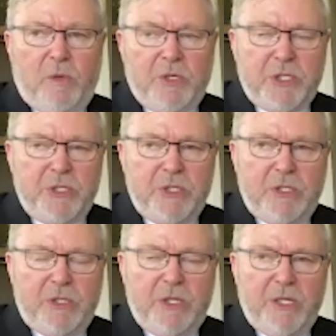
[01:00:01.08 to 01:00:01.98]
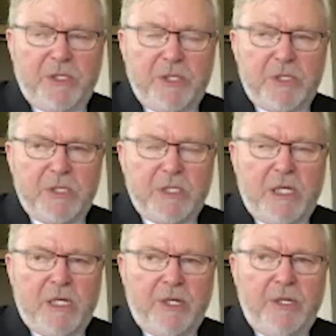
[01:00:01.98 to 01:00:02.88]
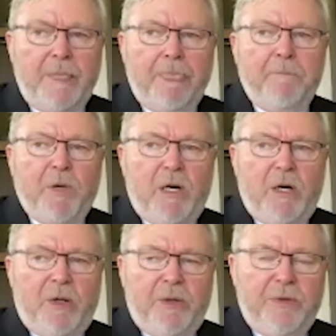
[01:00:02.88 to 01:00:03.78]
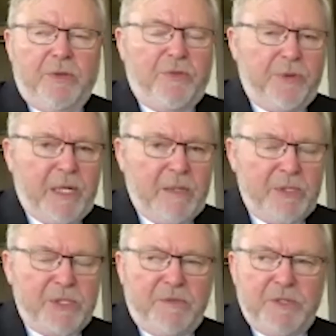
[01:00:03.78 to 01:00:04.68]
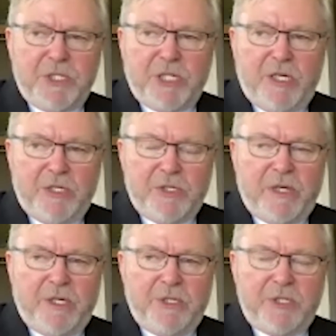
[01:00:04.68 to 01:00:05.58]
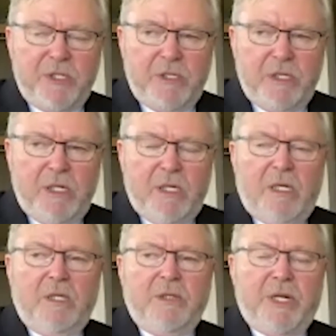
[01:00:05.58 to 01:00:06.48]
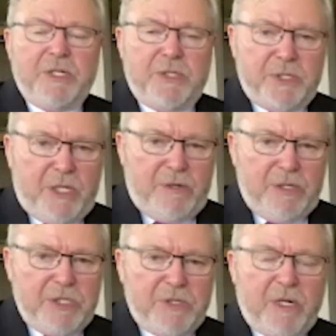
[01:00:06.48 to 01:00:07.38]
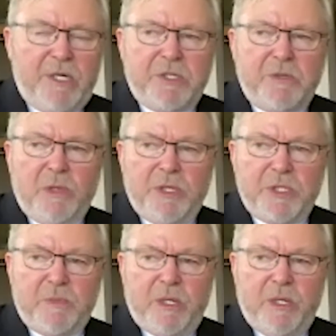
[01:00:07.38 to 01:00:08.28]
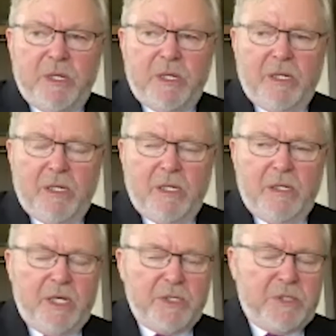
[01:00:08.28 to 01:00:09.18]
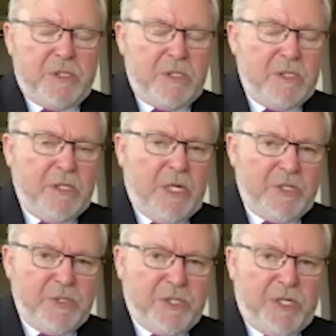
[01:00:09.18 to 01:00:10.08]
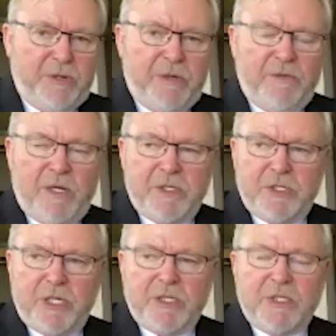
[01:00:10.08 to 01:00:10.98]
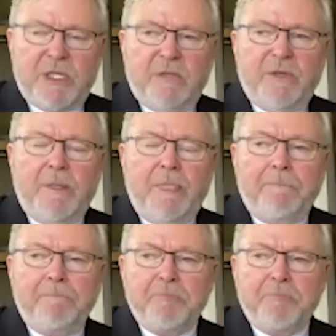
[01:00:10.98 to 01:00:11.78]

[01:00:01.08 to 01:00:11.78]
Washington at the Asia Society, on the three elements of his China strategy, the national security strategy released by National Security Advisor Jake Sullivan